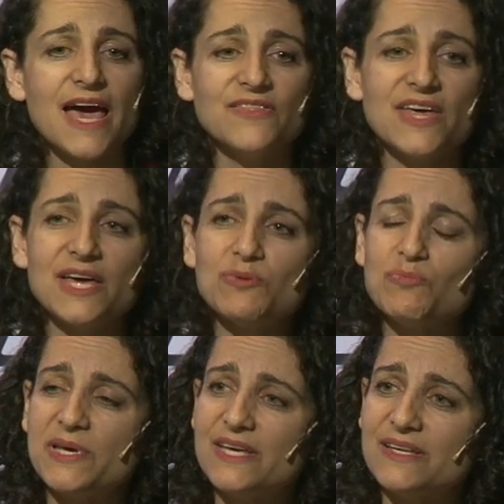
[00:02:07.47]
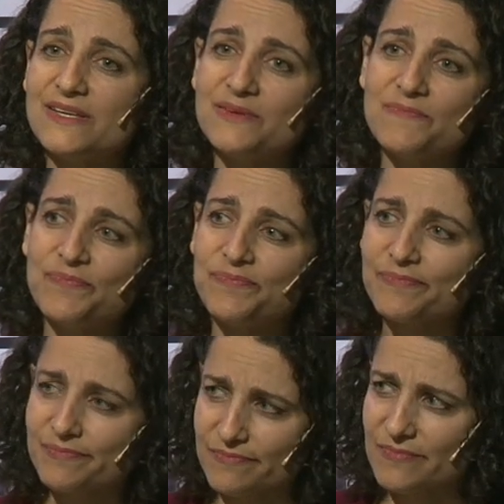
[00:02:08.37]
and then been
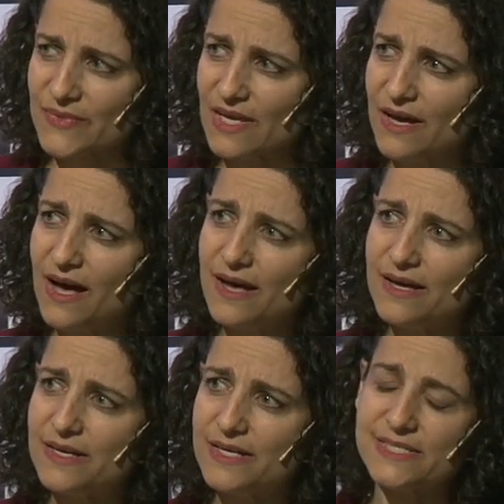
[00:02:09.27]
uh,